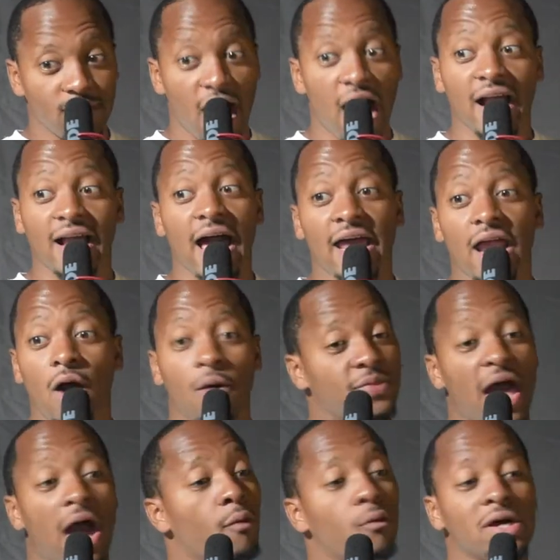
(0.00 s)
I got off.
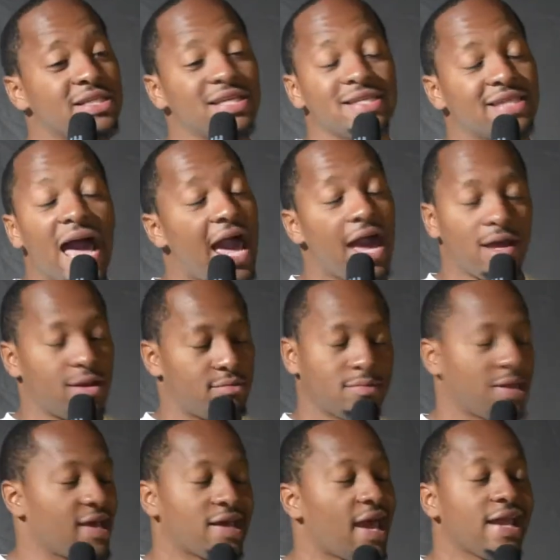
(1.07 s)
That wasn't that.
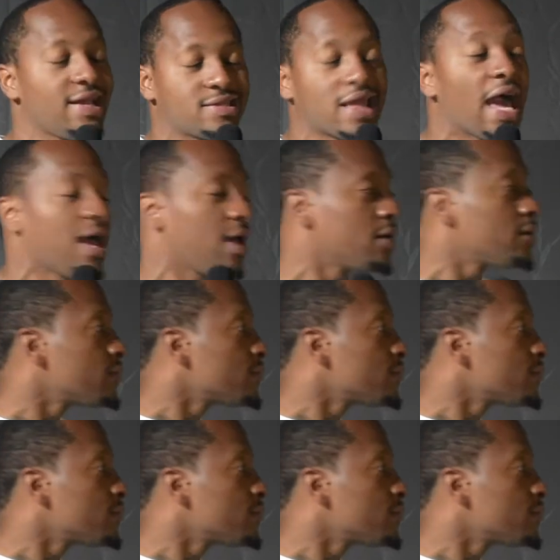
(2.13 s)
That ain't that.